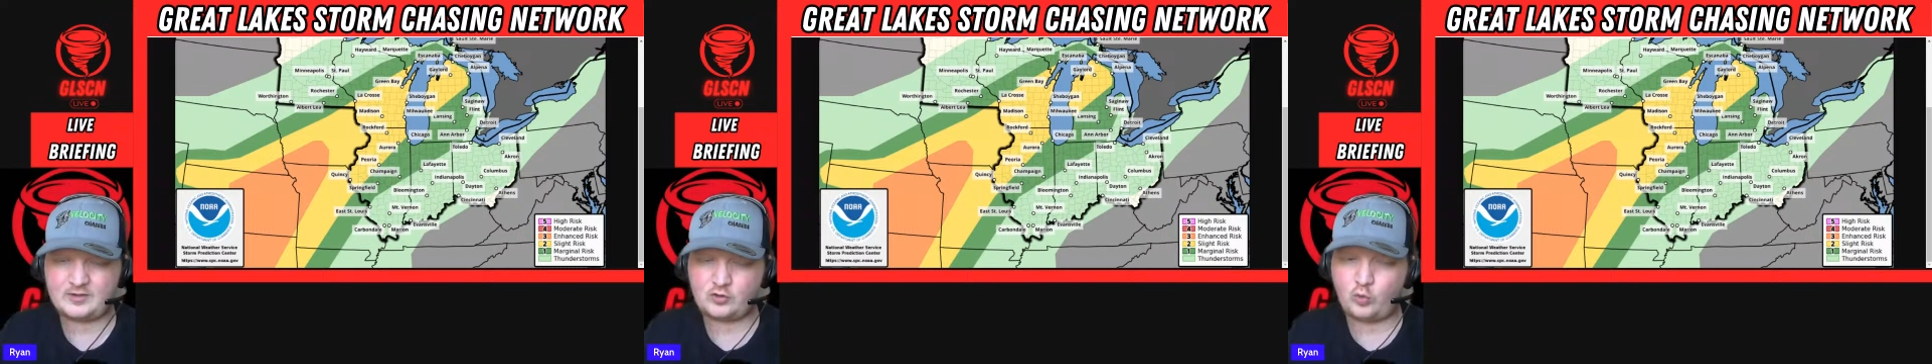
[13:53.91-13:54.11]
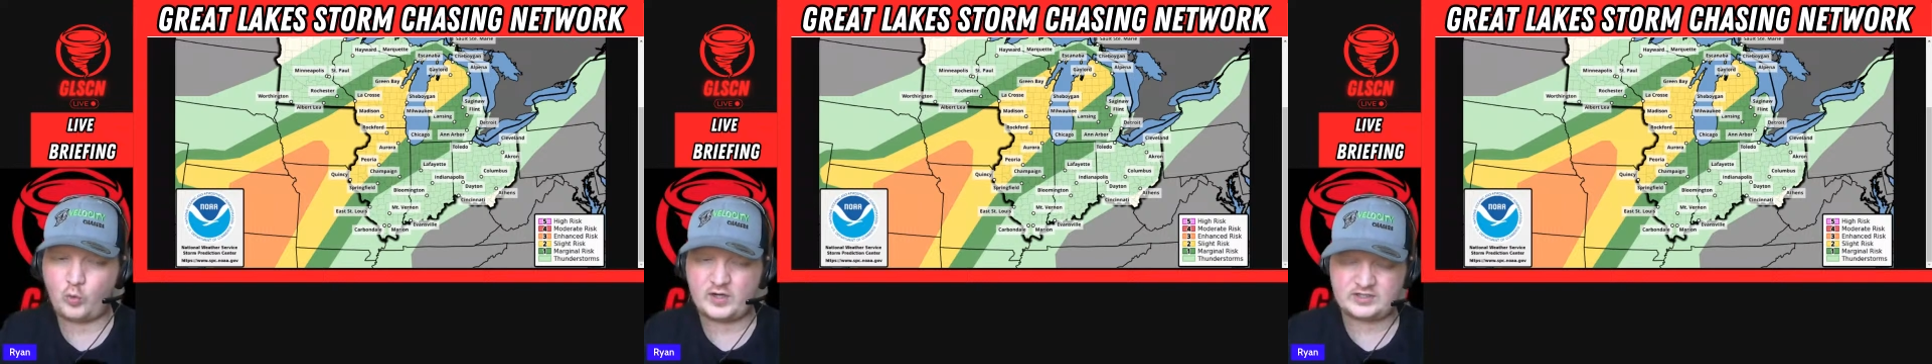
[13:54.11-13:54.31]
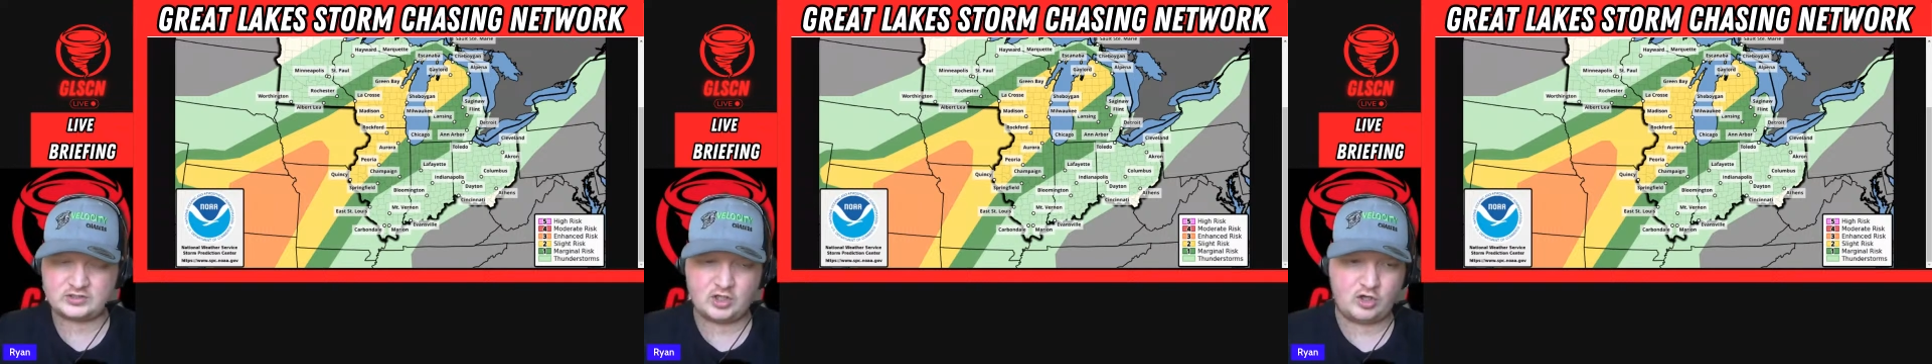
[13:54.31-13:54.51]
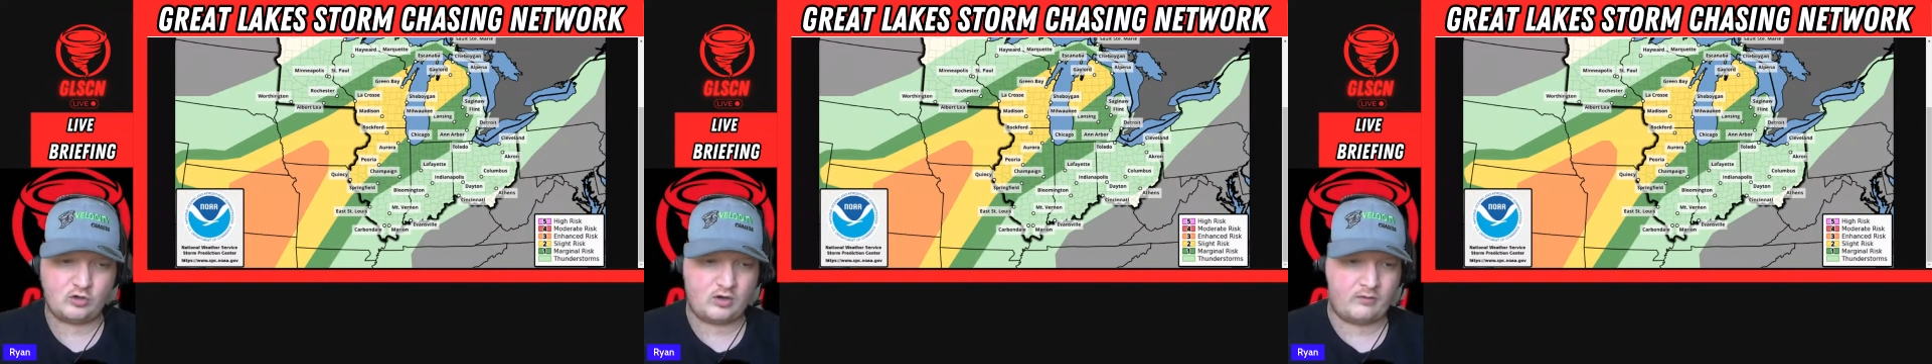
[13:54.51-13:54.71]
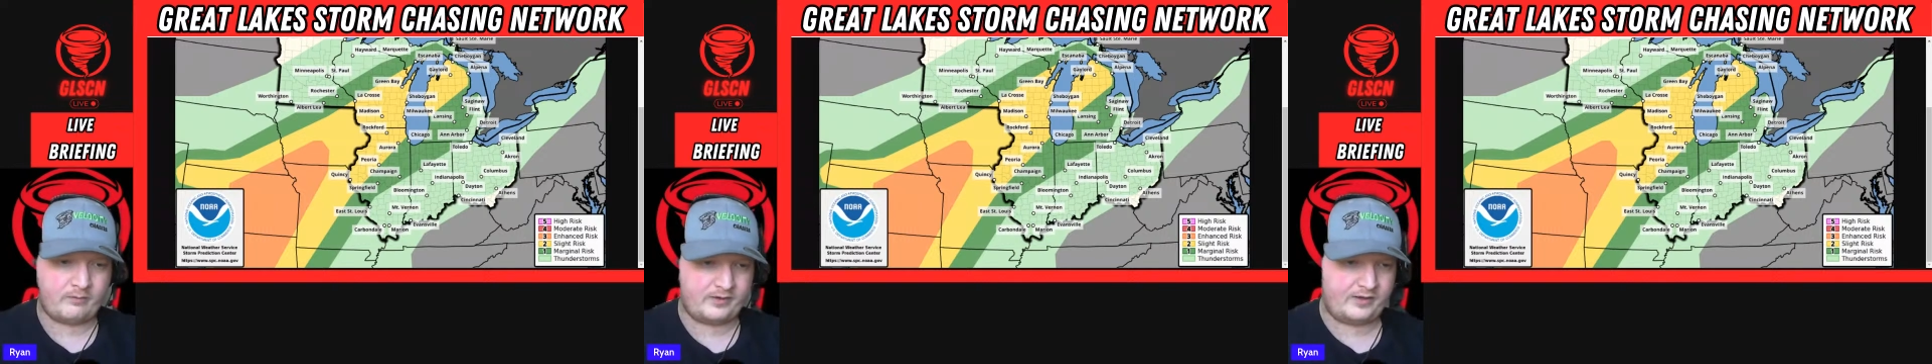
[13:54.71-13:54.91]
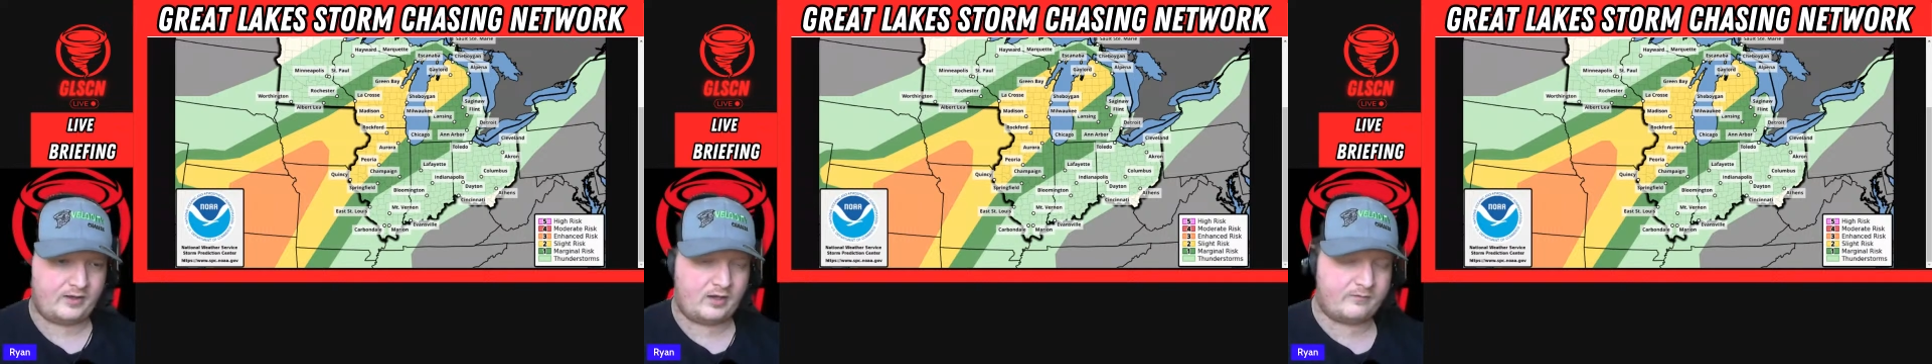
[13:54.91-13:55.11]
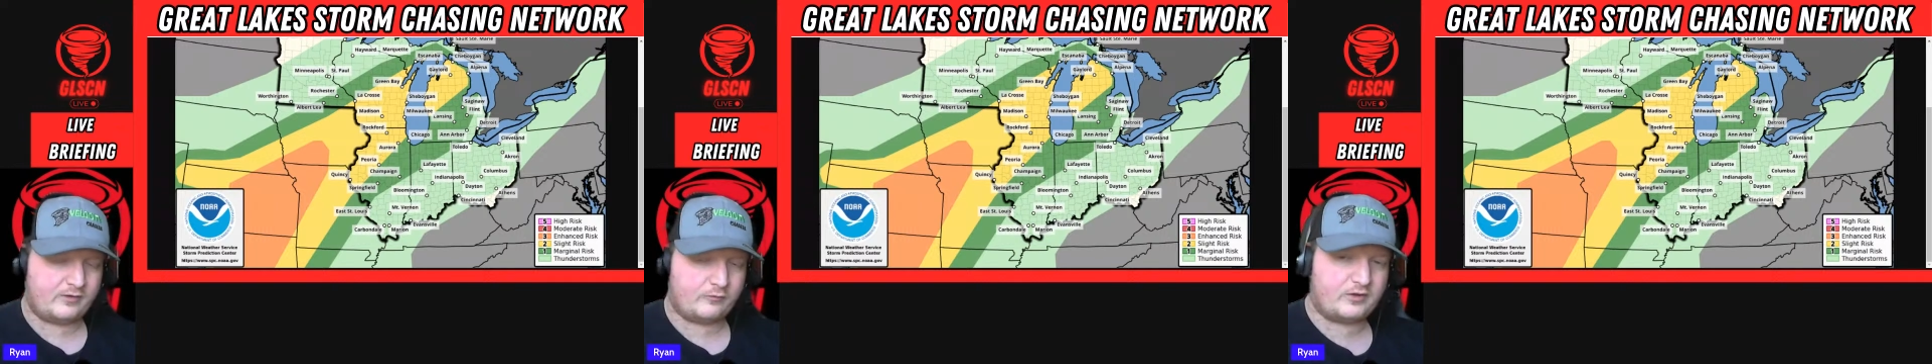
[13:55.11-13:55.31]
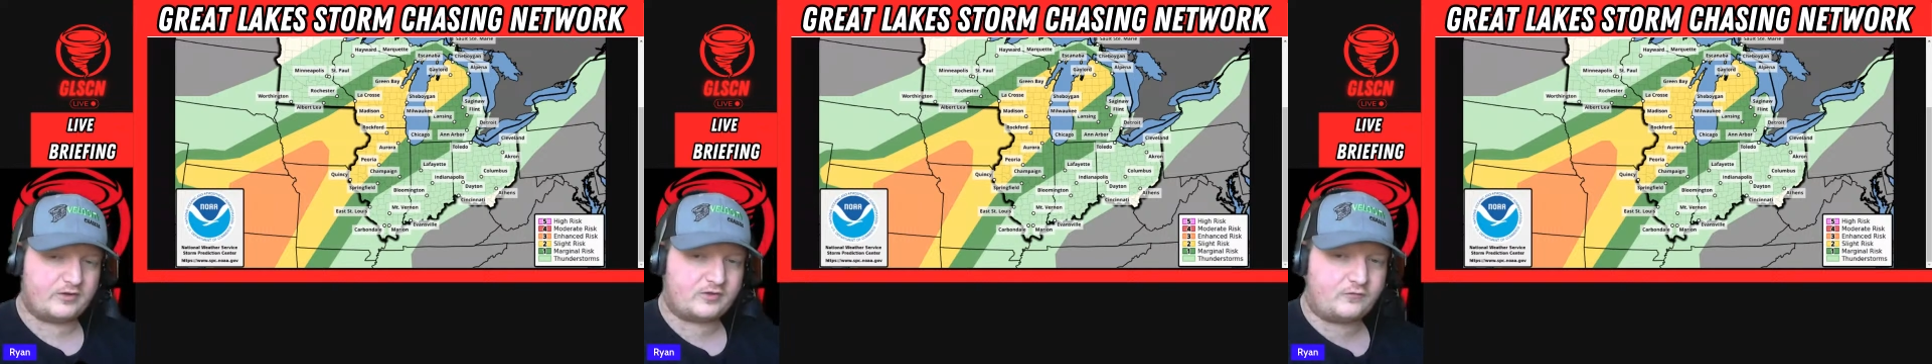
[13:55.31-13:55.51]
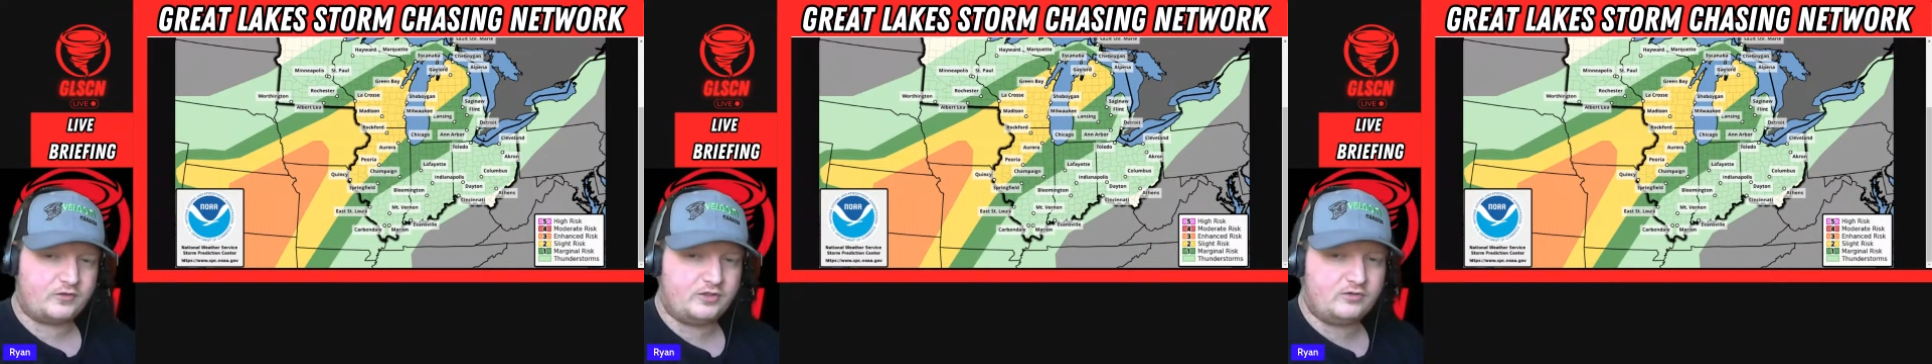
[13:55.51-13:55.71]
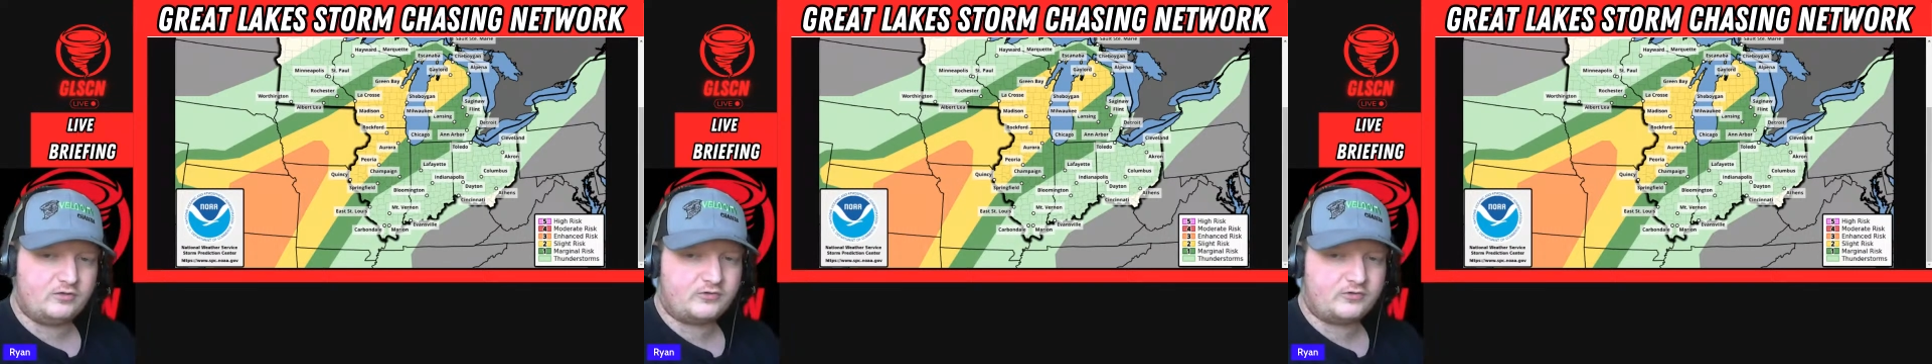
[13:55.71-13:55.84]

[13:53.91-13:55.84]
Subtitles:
quite low of a risk for you.